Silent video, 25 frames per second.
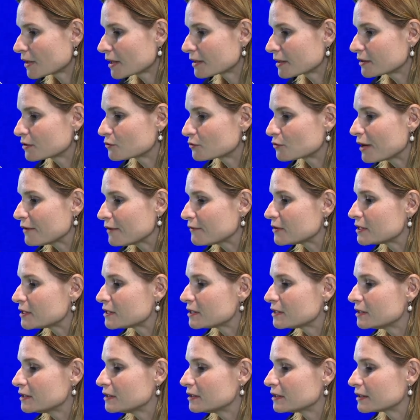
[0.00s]
The
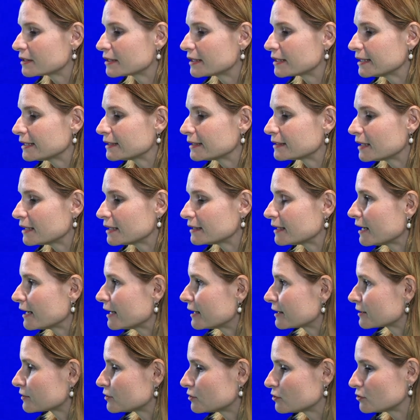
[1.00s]
graffiti "Kill Net
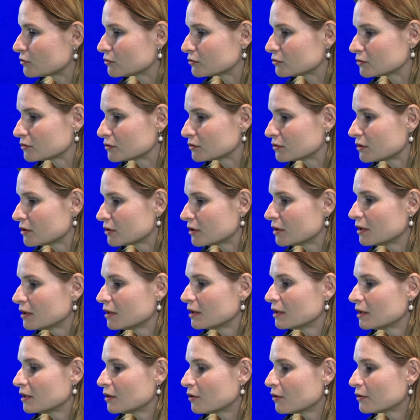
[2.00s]
Hacked You"
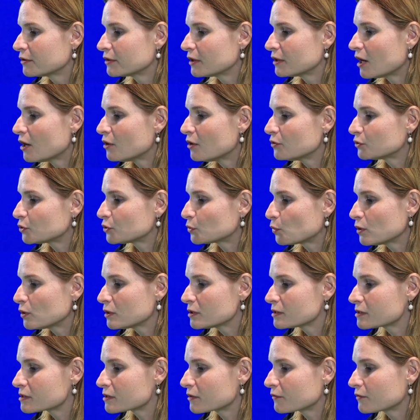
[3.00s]
on the outer
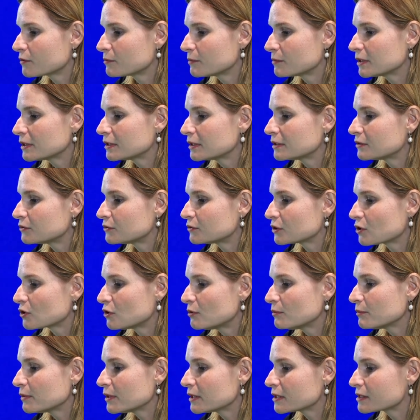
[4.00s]
walls of a military
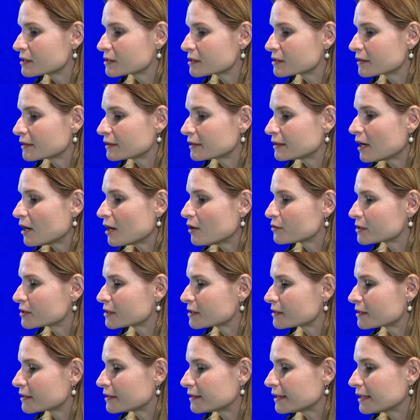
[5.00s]
complex that
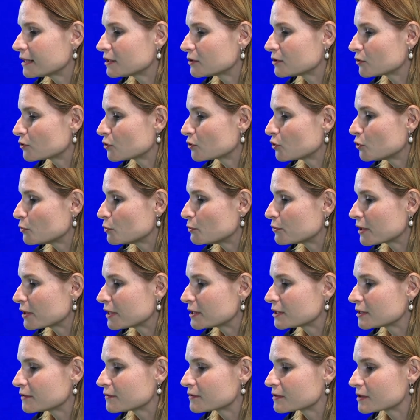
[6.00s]
houses the NATO
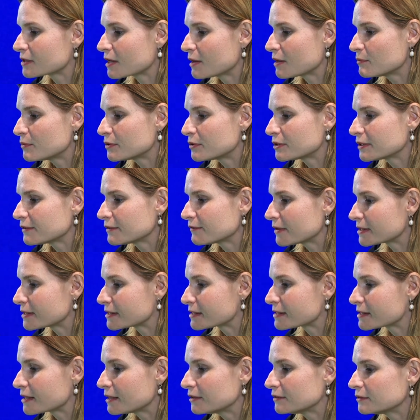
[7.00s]
Cooperative Cyber Defense
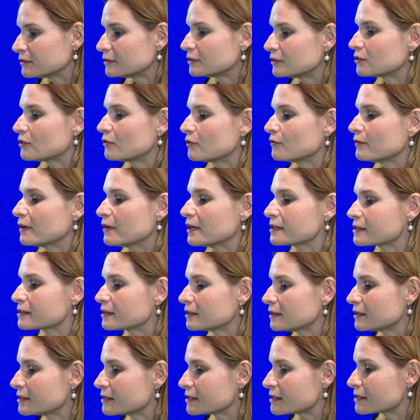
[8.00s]
Center of
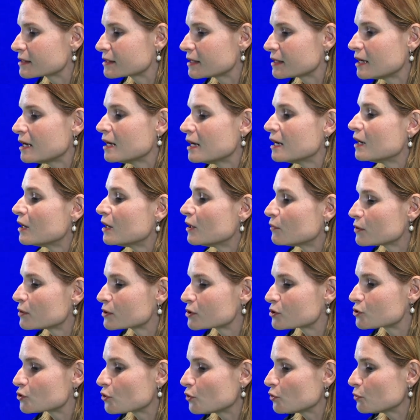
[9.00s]
Excellence
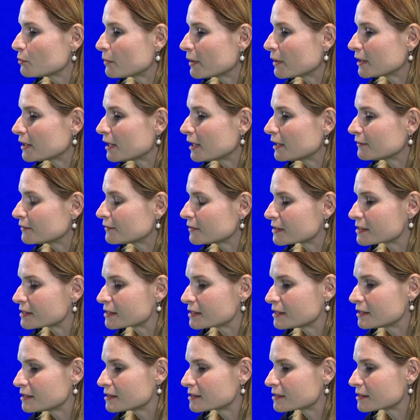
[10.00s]
was drawn by Latvian
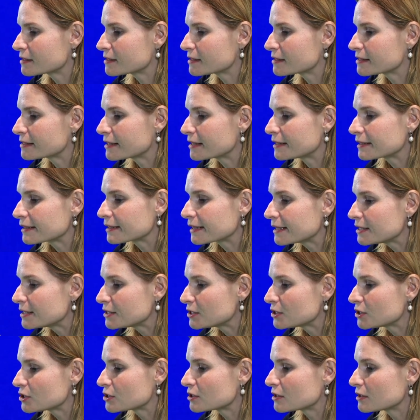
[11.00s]
citizen Sergei
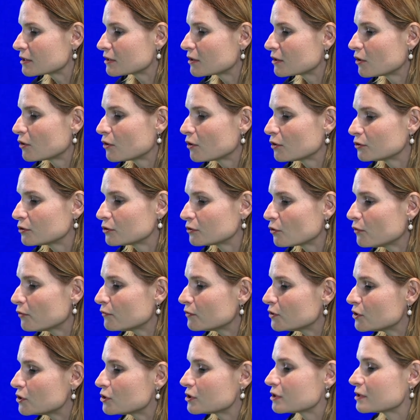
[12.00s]

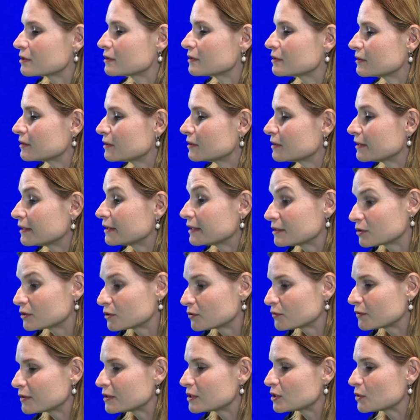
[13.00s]
Hodanovich, then
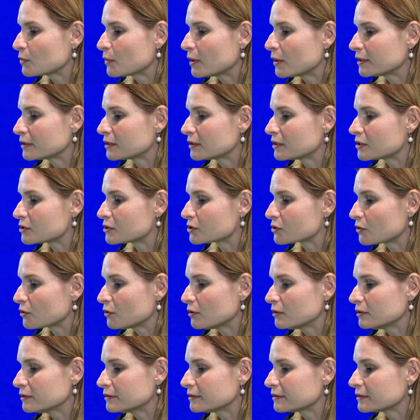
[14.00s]
21 years
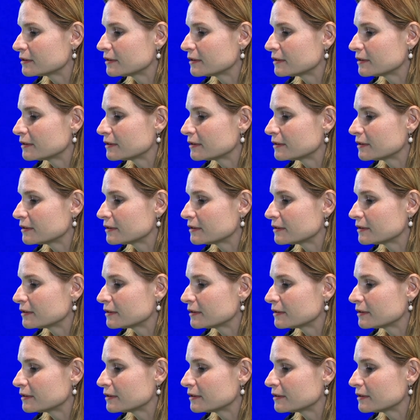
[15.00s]
old.